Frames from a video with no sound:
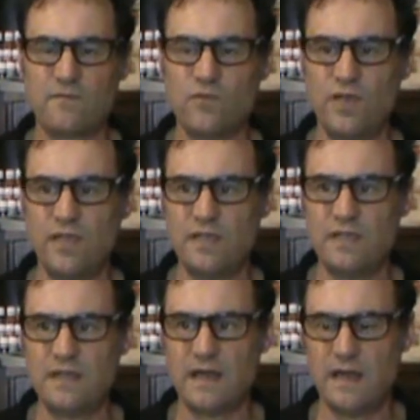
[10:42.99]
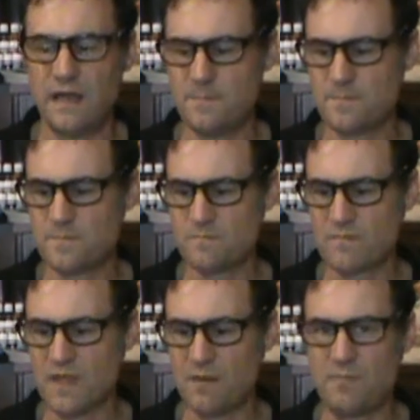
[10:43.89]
free a